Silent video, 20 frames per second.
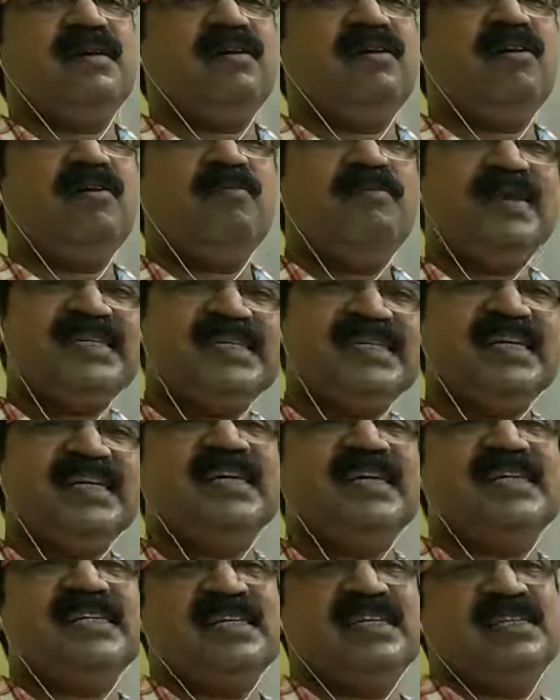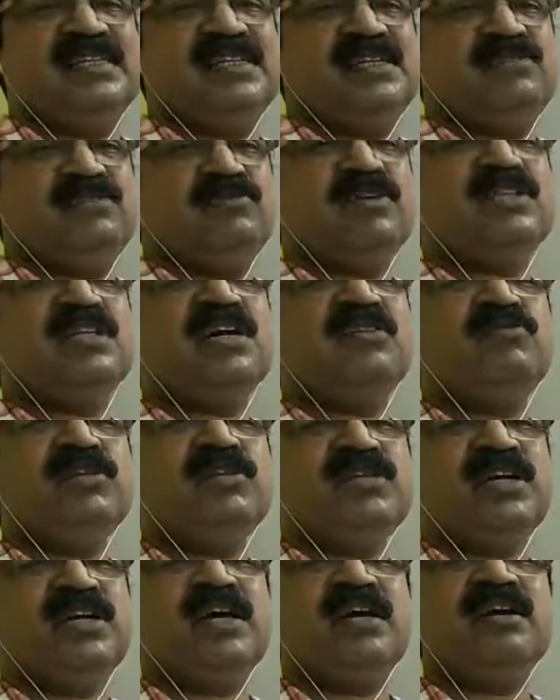of basic necessities, without which
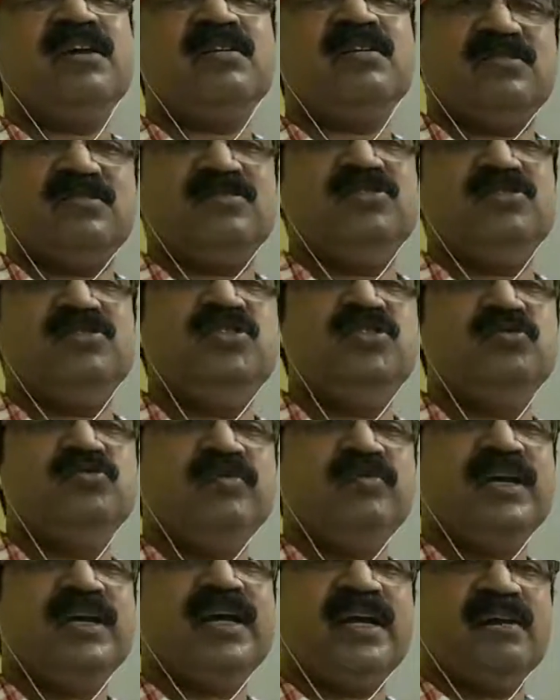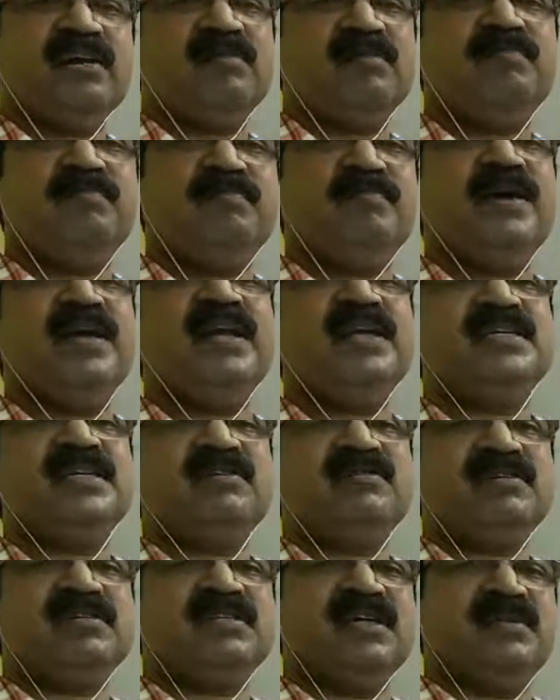you cannot do, we cannot manage
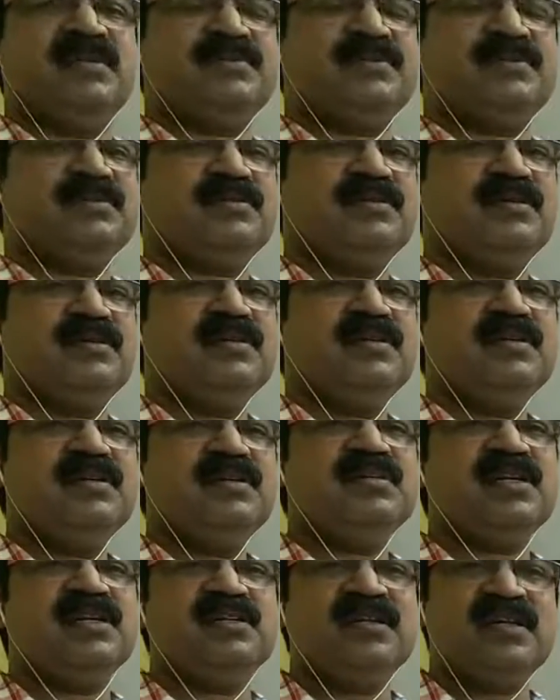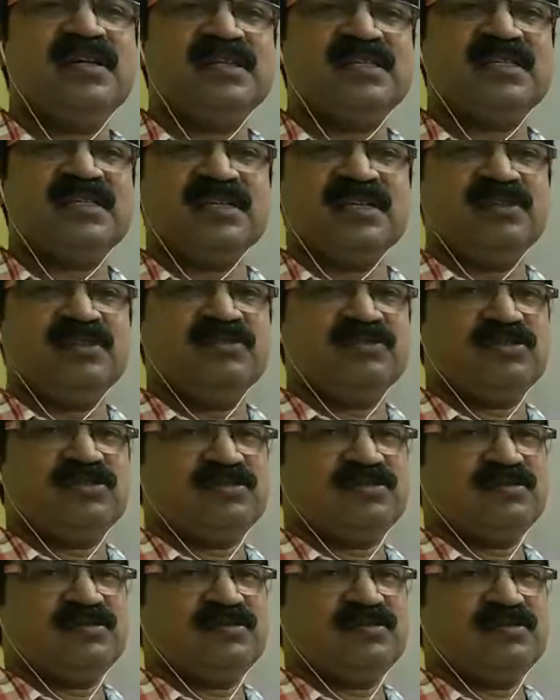ourselves. These are the necessary
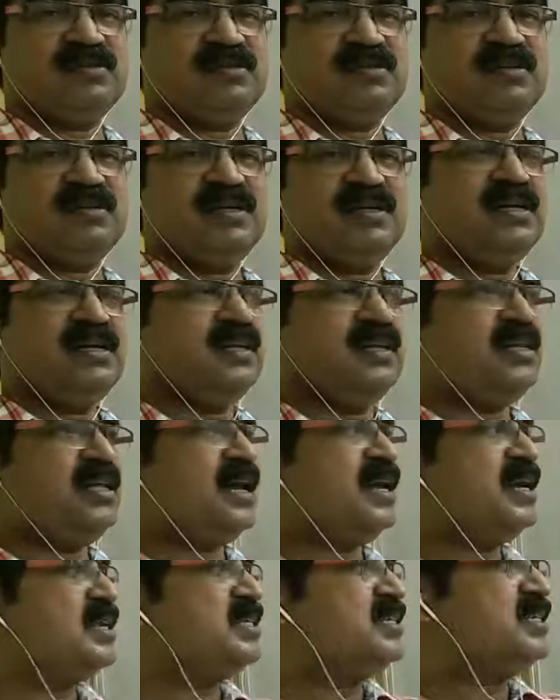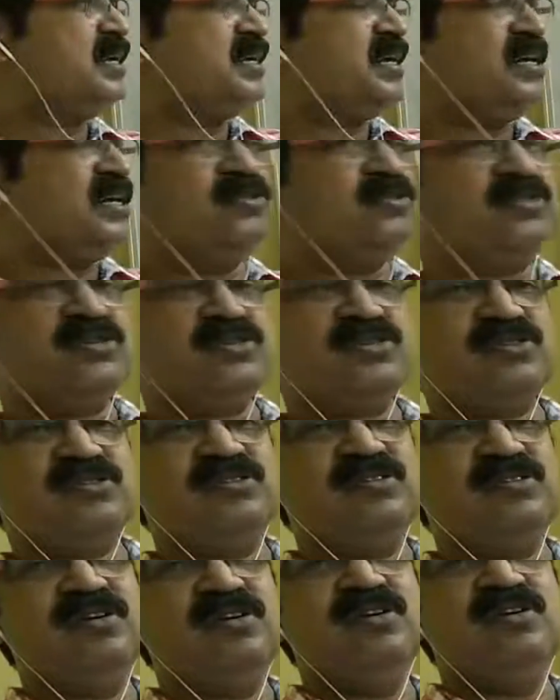goods. There are certain goods
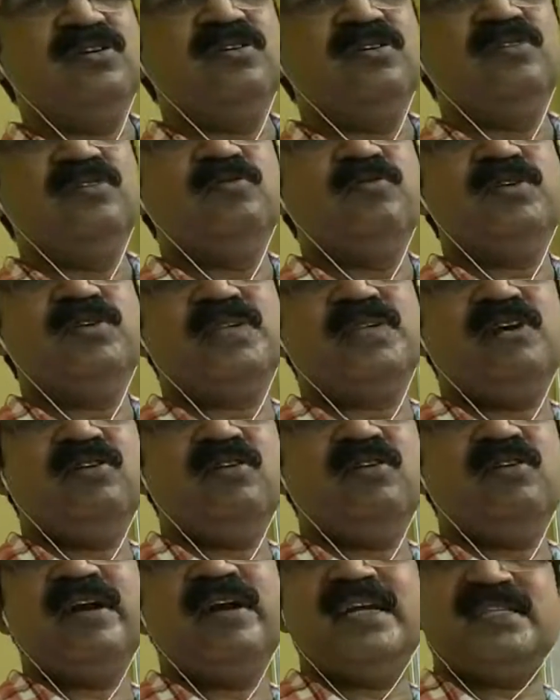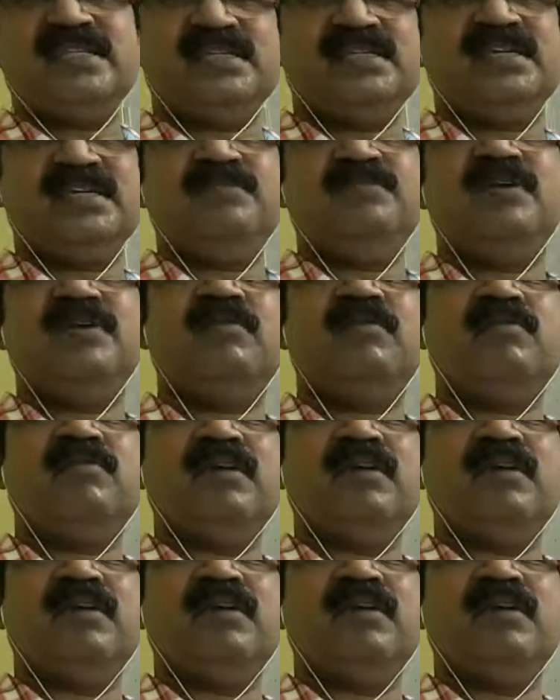which are not necessary for our